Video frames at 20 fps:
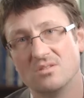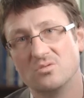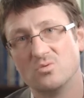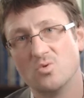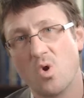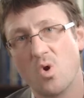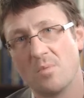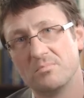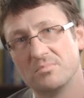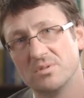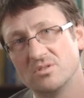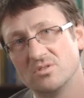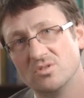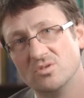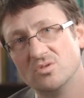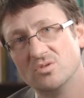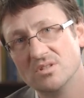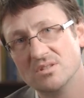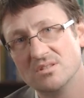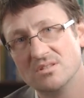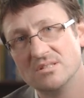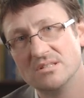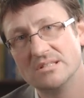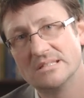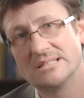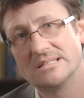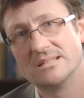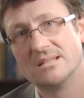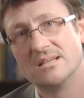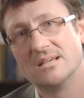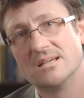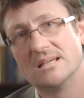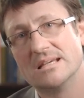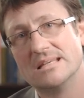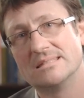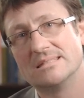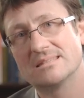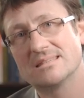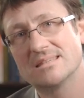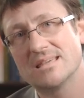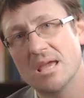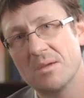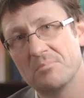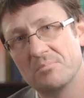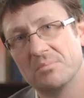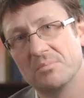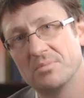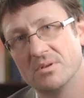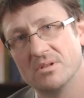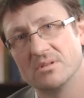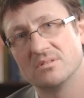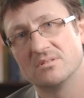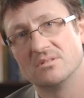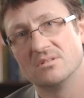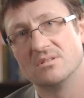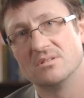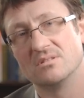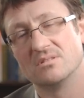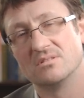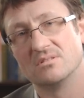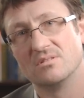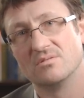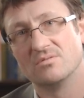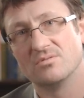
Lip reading: new opportunities, and capabilities